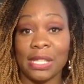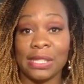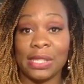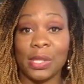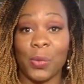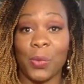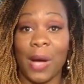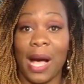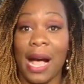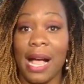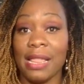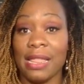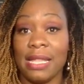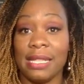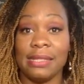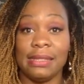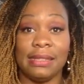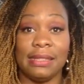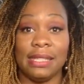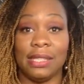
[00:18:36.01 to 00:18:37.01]
So while
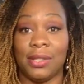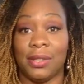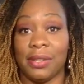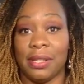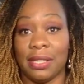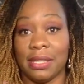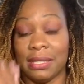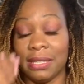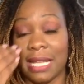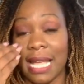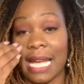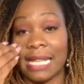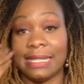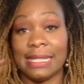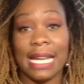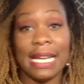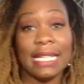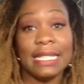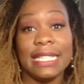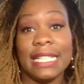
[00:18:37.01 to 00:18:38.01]
the you know the
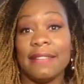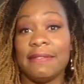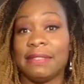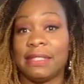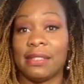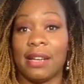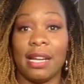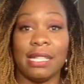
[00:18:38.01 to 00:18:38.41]
executives